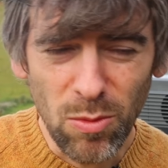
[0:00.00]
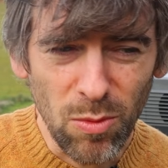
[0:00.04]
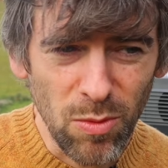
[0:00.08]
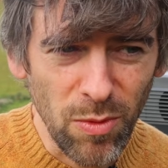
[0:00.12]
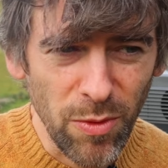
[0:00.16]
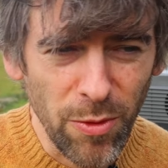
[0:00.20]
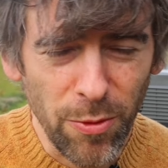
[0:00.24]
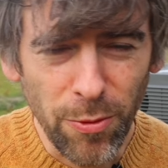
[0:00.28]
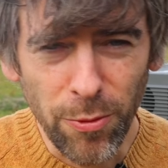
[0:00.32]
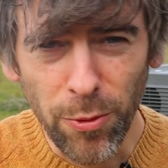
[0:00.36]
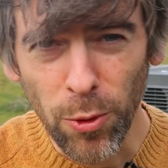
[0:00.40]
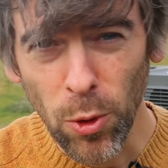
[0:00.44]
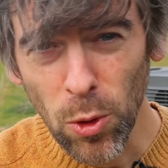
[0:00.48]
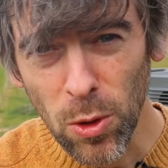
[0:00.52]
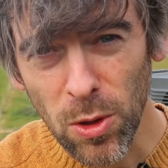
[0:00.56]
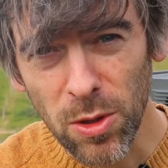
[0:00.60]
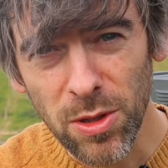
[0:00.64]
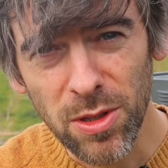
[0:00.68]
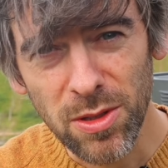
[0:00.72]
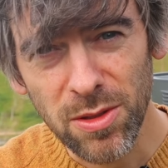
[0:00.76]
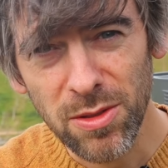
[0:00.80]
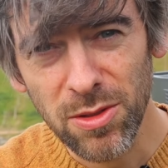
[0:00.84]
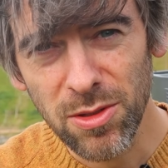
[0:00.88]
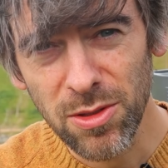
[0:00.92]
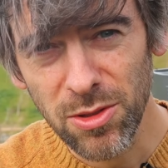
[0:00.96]

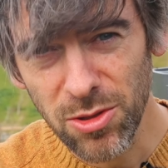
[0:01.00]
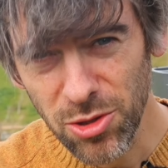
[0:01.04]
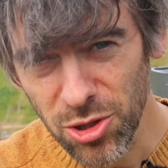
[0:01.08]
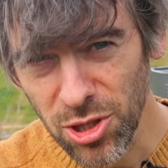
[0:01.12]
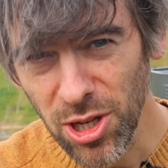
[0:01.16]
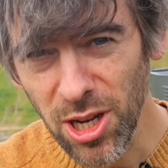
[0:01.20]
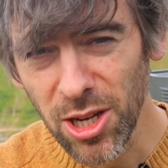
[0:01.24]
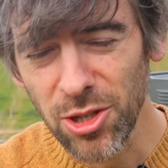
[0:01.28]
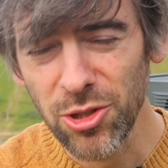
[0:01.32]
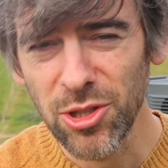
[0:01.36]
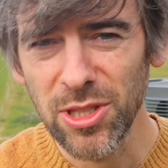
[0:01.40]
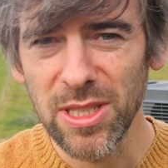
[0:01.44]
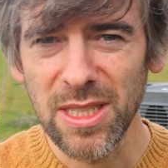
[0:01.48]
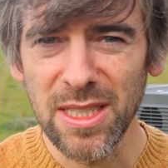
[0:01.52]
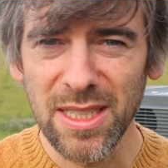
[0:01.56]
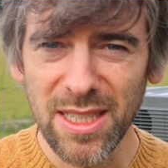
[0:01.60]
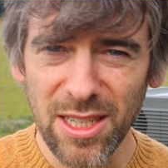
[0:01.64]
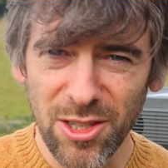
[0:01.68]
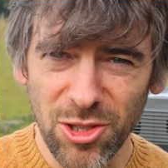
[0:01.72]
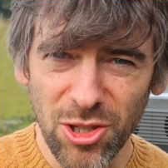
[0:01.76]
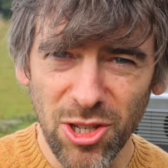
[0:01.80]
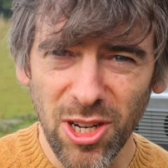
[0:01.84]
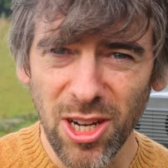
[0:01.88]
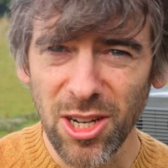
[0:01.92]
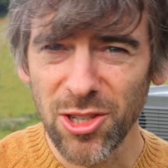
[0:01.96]
full charges and
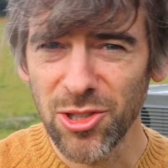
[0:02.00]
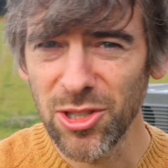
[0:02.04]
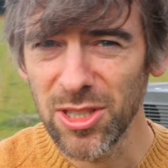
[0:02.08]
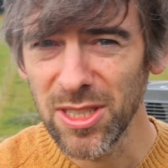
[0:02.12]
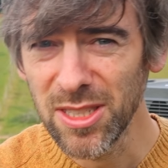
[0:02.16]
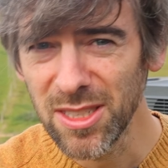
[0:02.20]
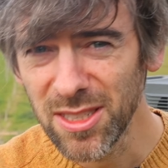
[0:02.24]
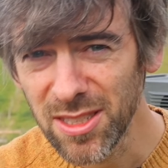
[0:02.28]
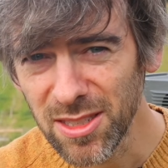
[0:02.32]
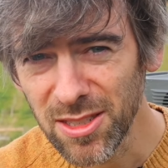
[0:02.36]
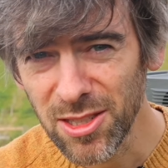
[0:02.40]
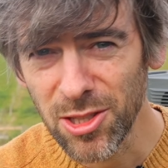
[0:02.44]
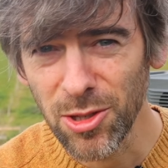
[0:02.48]
discharges,